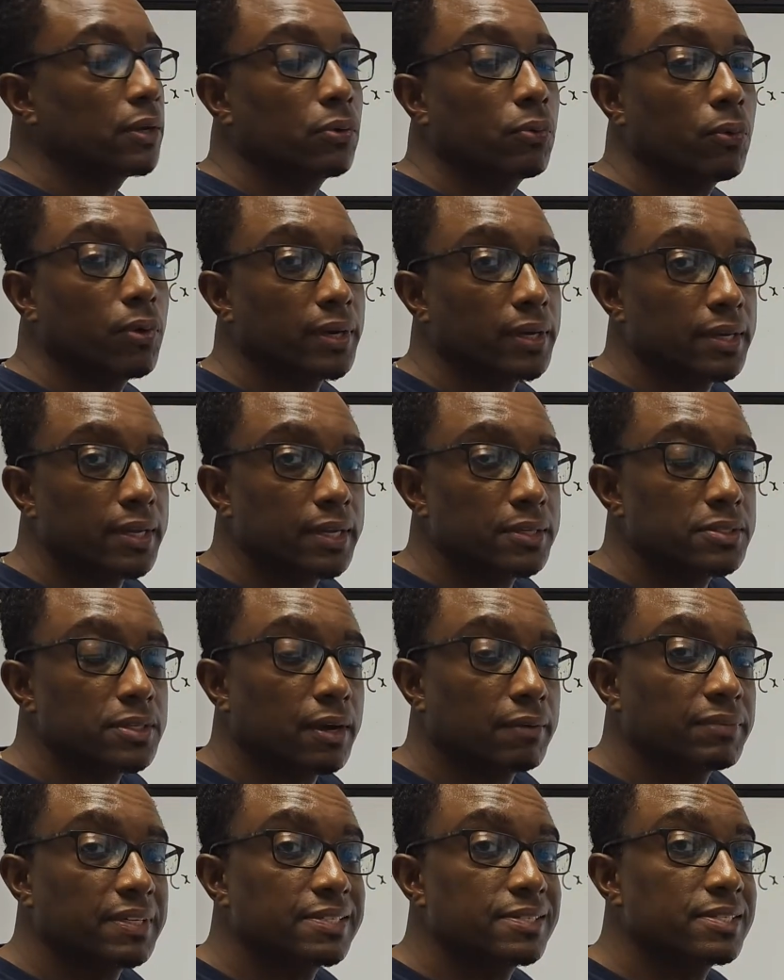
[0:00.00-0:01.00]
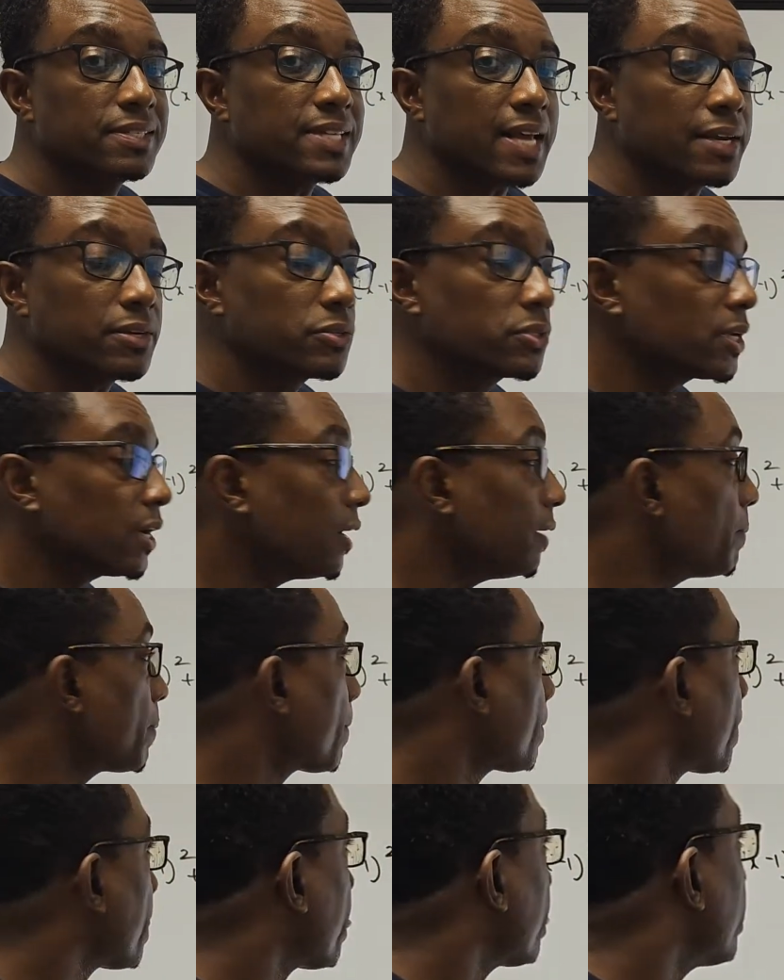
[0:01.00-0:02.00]
the coordinates of the
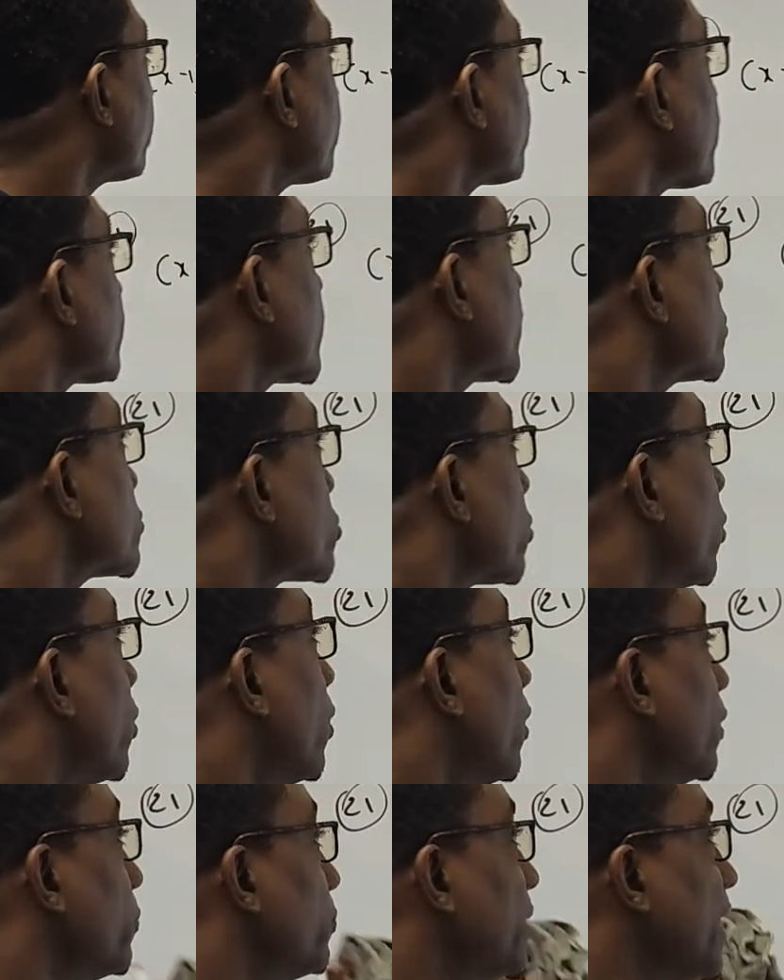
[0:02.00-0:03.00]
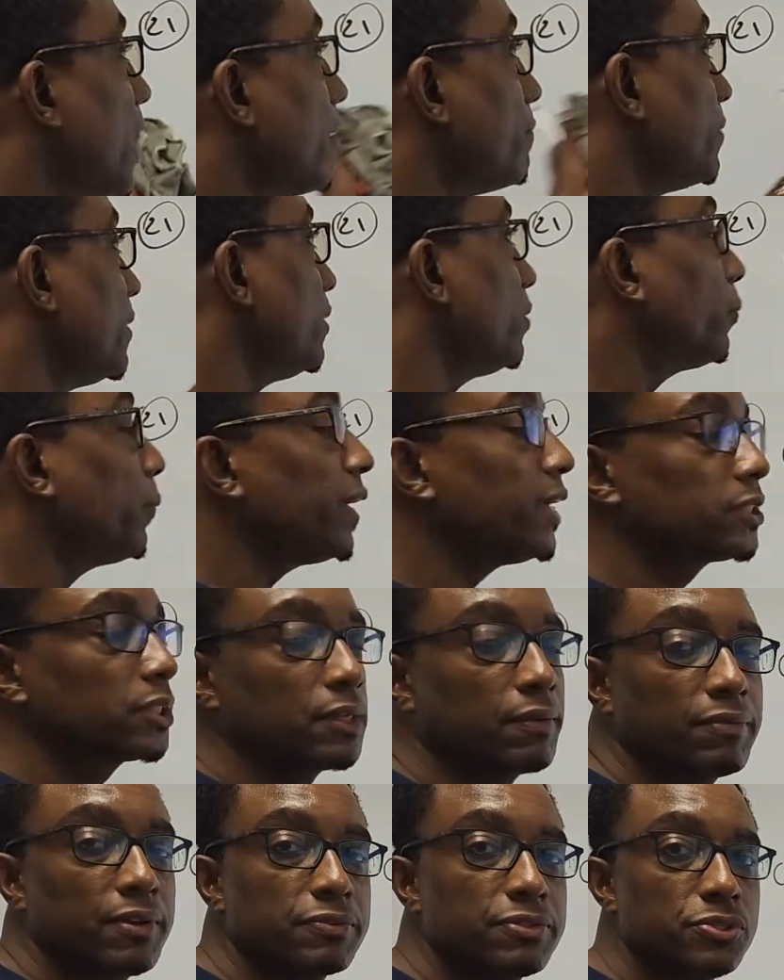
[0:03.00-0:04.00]
center. So we have the
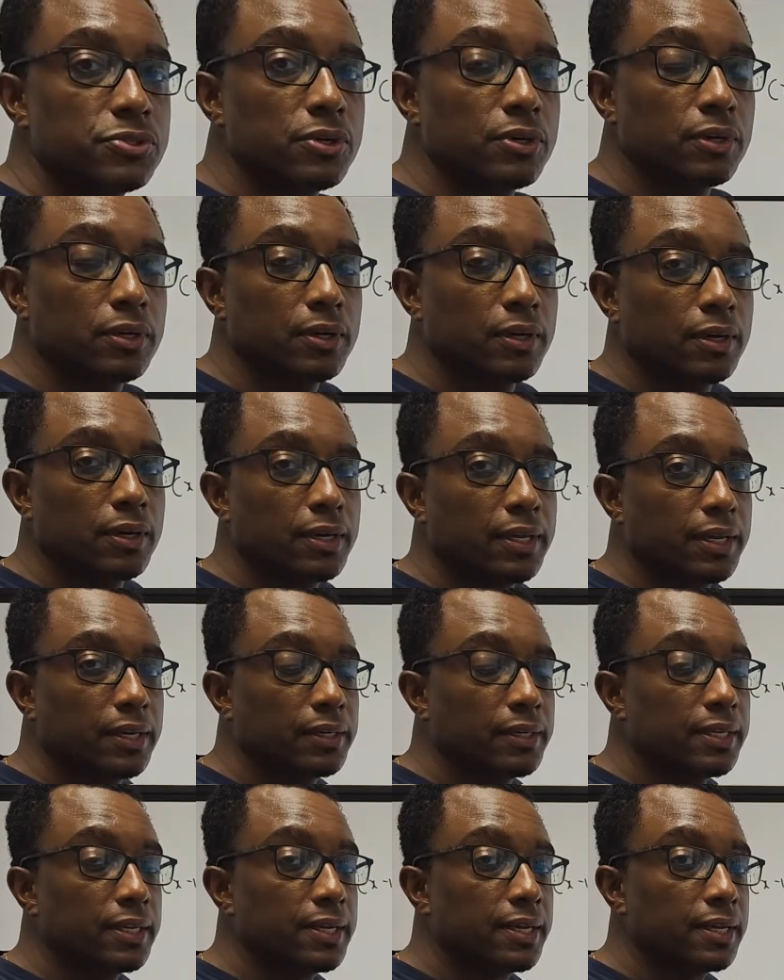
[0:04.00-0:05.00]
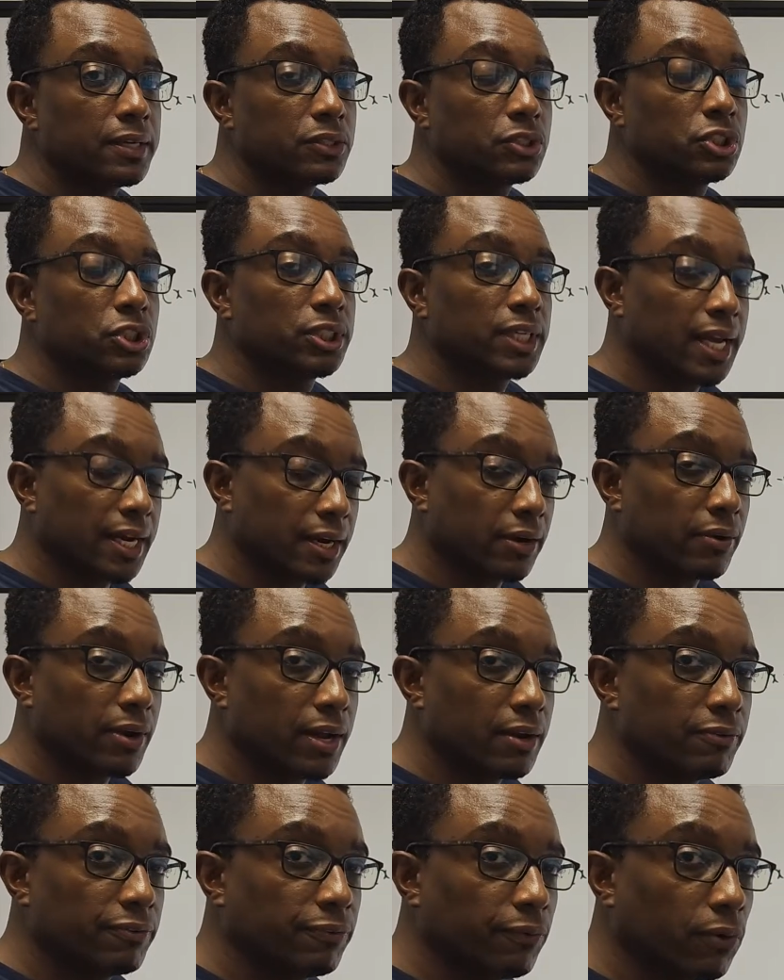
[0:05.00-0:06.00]
equation of the circle in the
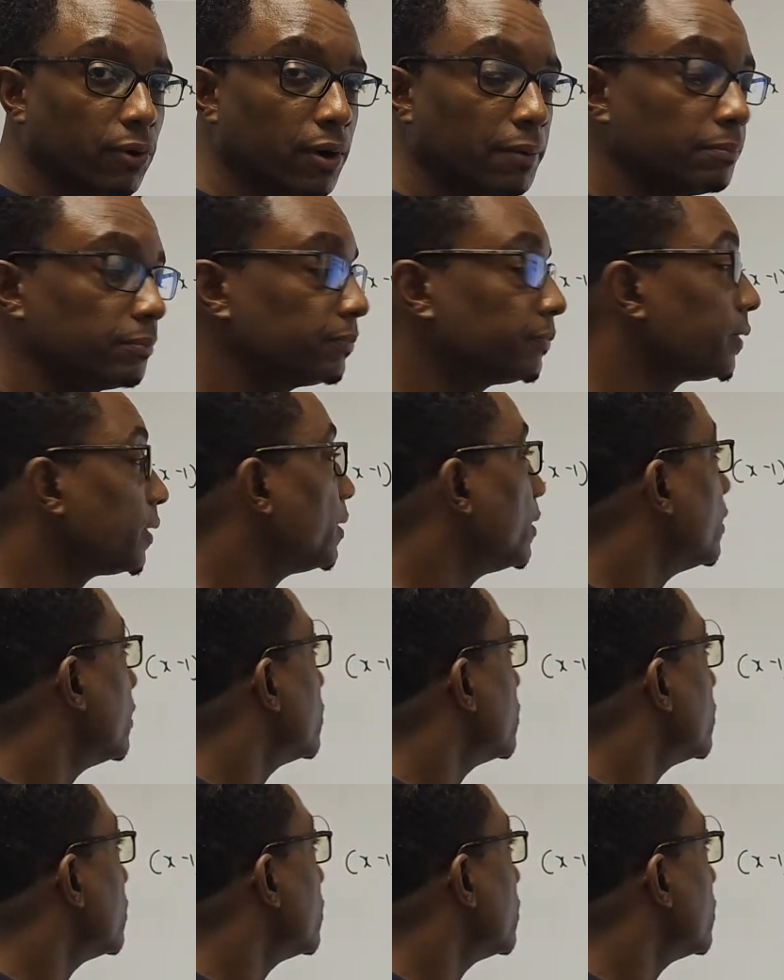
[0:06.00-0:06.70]
general form.